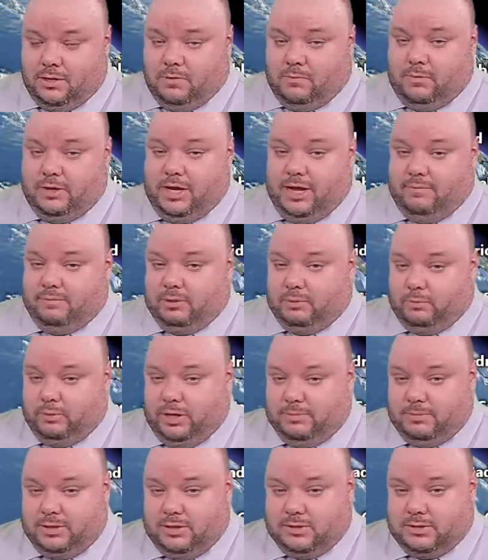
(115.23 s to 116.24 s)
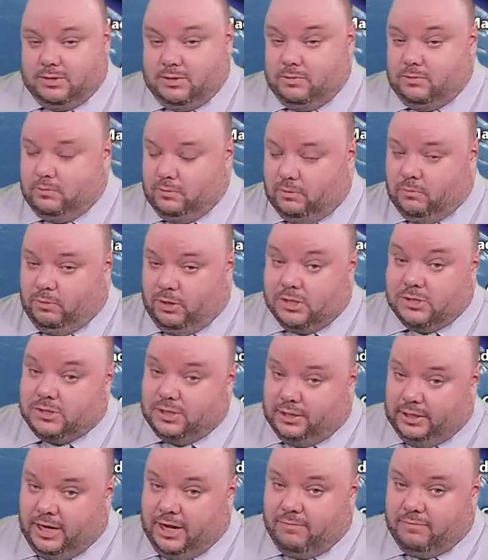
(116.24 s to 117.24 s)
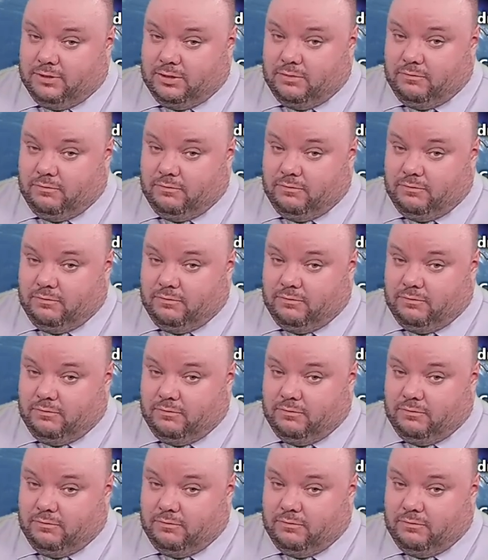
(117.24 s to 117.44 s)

We have the remnants, or what's left,